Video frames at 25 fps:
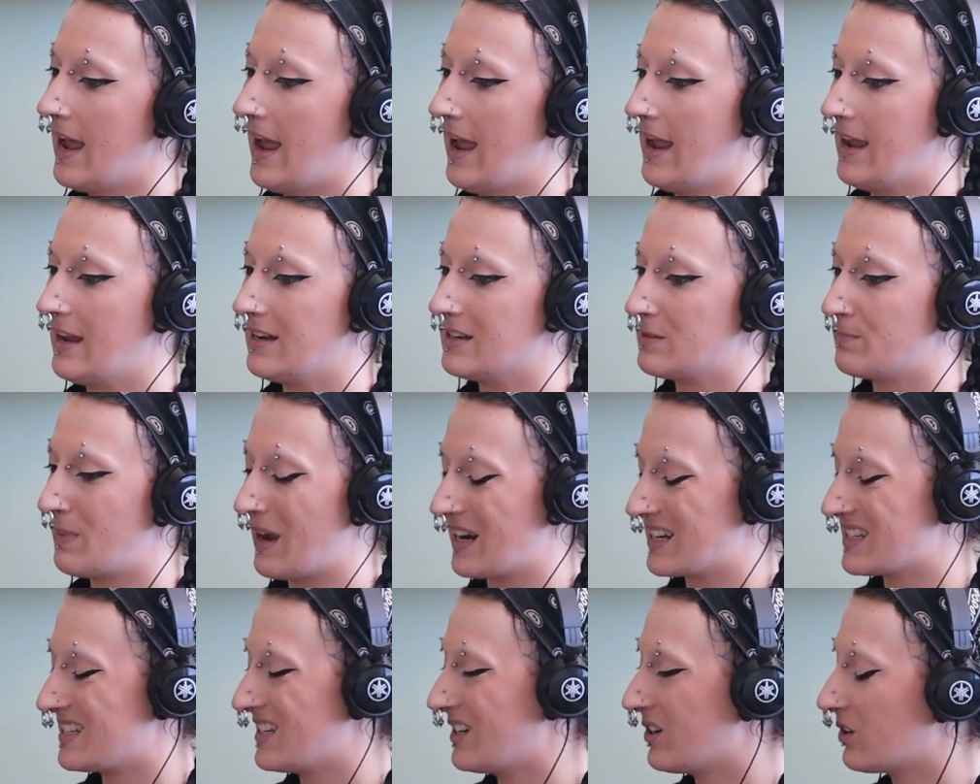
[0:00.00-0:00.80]
and
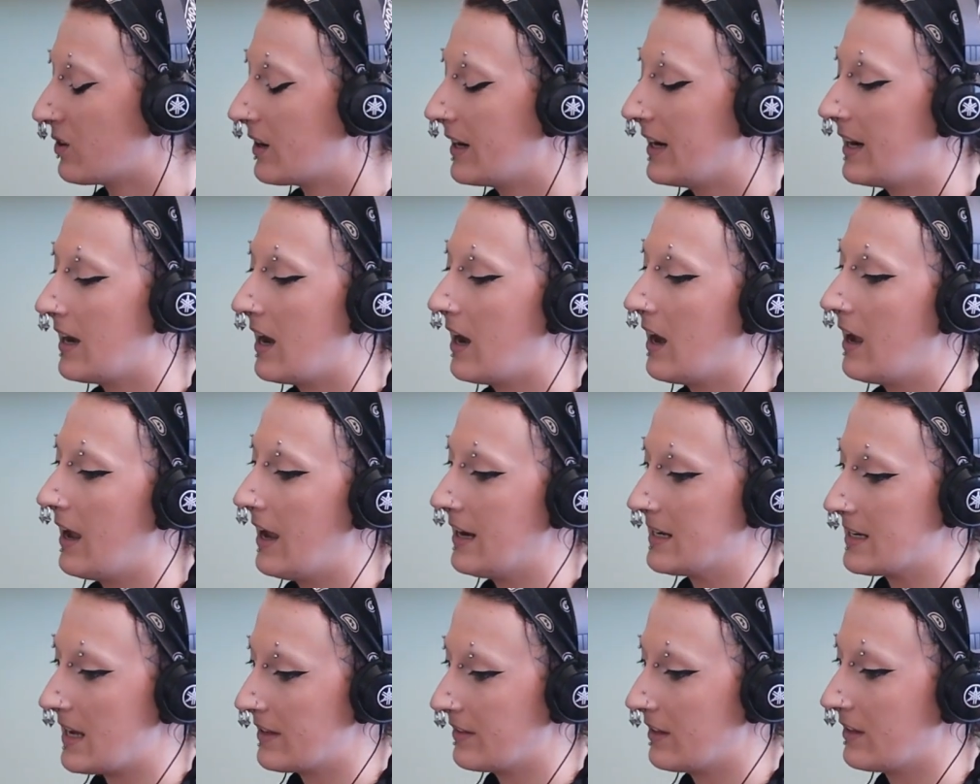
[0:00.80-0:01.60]
bacteria
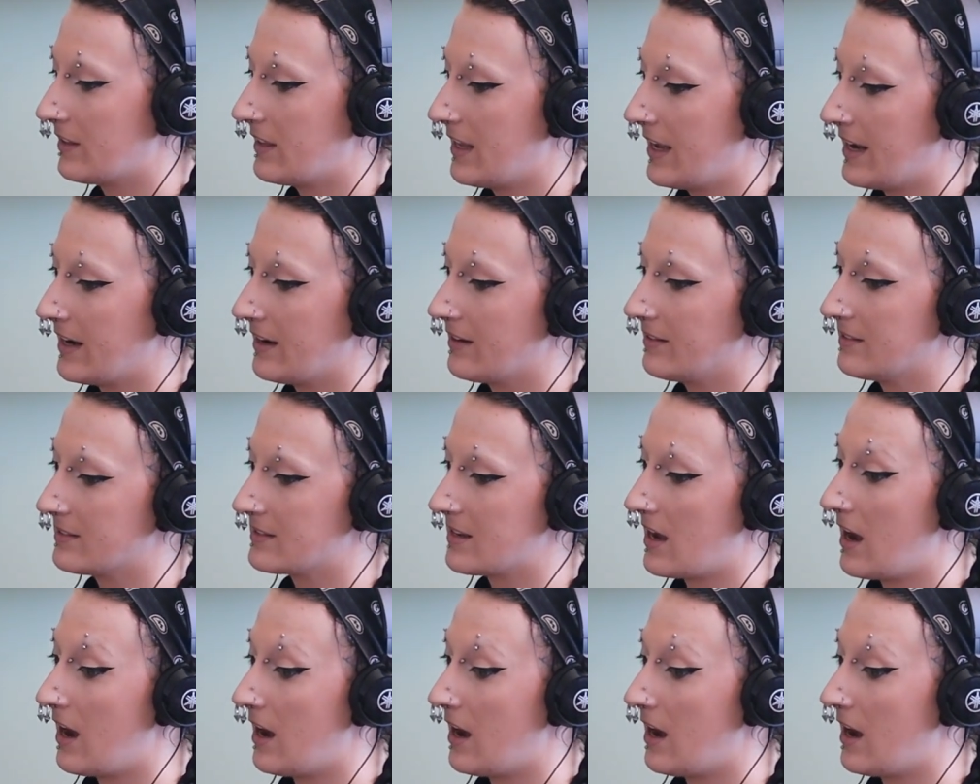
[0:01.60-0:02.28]
and other things